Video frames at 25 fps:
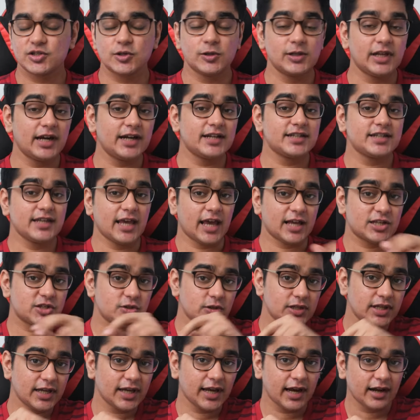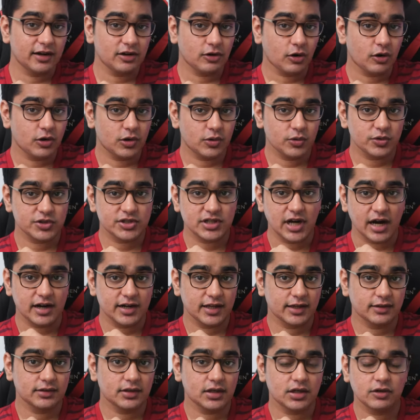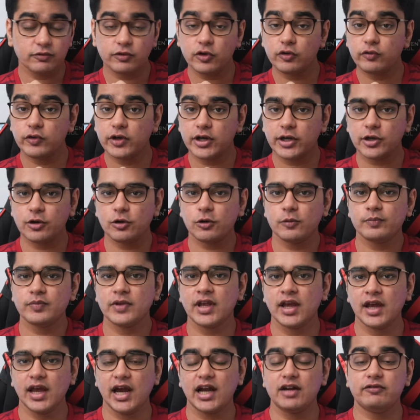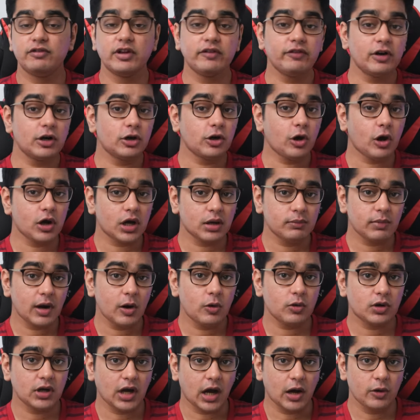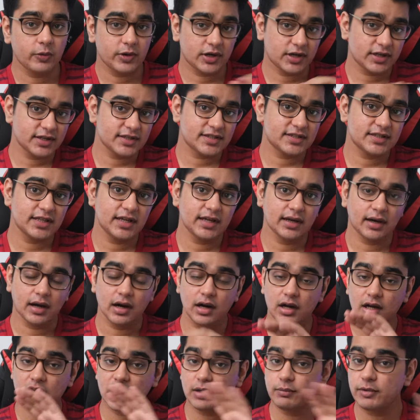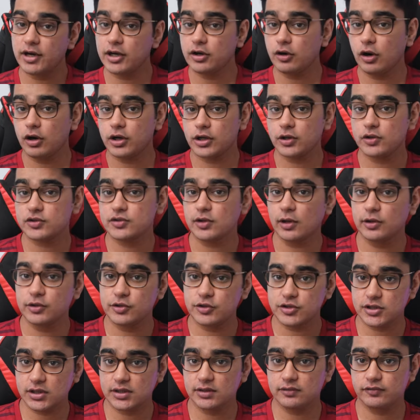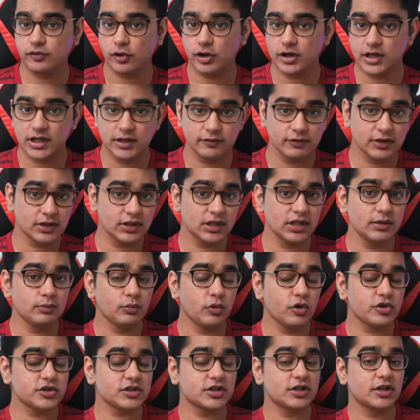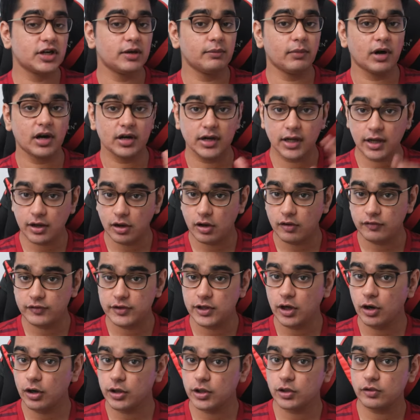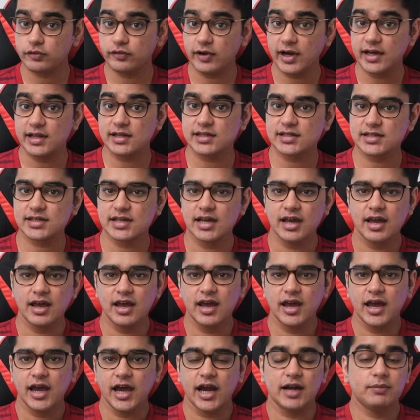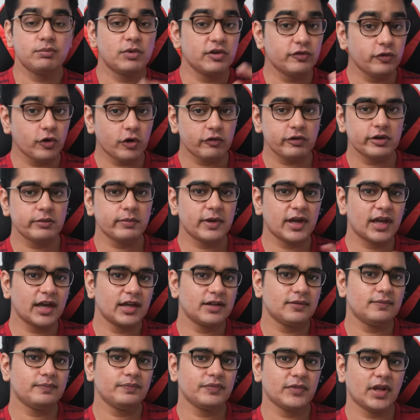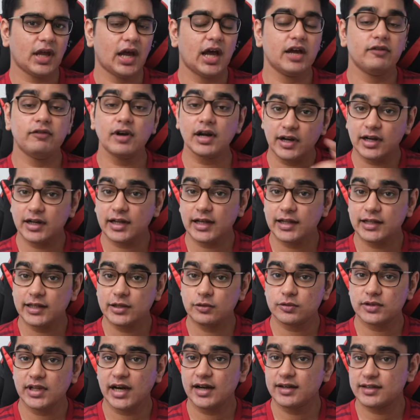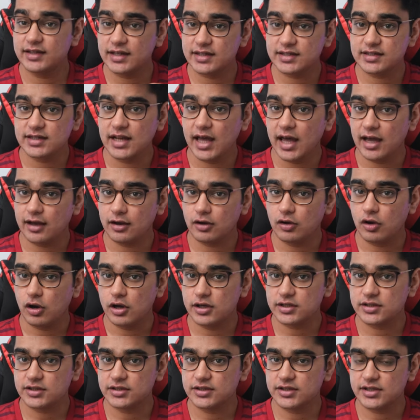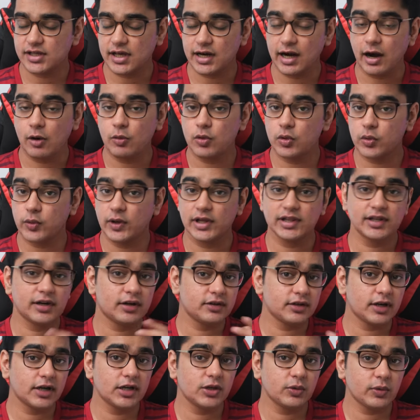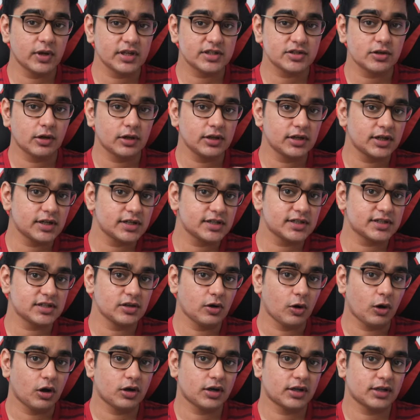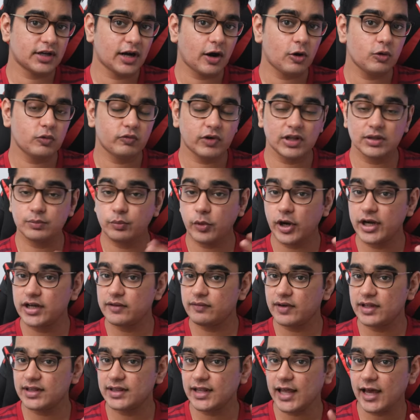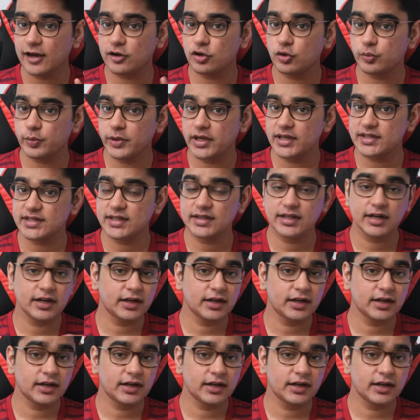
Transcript: So let's actually get on to starting the review video and we will talk about how it is the ultimate audio solution for even the most demanding of the audiophiles. And before we begin, I will tell you that this DAC costs around 1200 US dollars or around 1.1 lakh rupees in